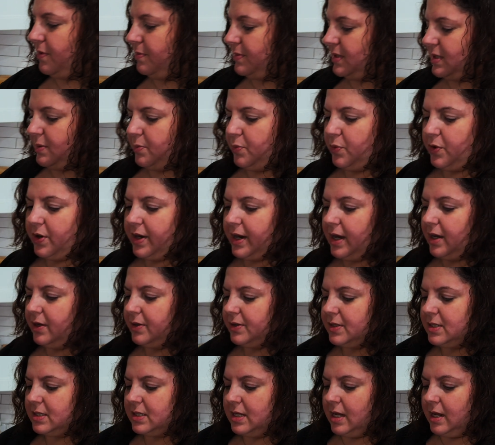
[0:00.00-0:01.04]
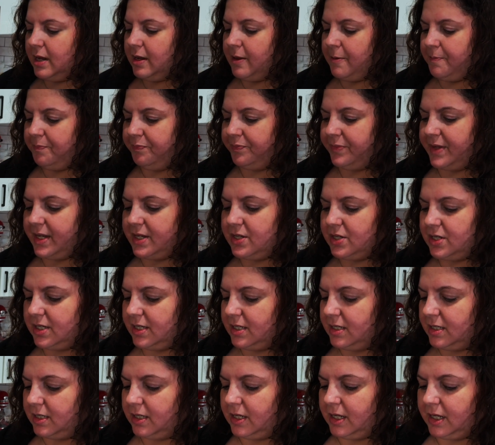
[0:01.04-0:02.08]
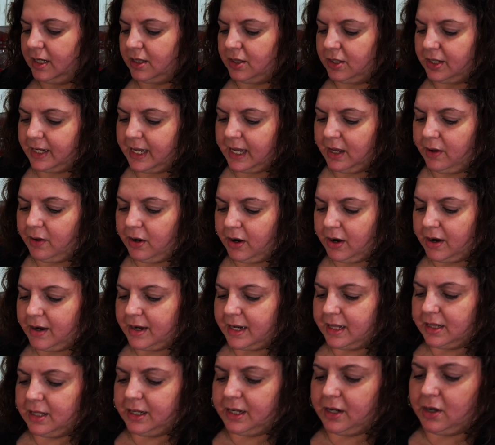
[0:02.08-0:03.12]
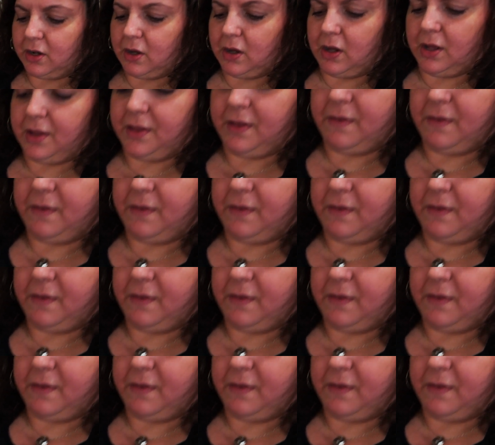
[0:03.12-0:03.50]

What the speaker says: somewhere else. And just look how hearty. Look at all the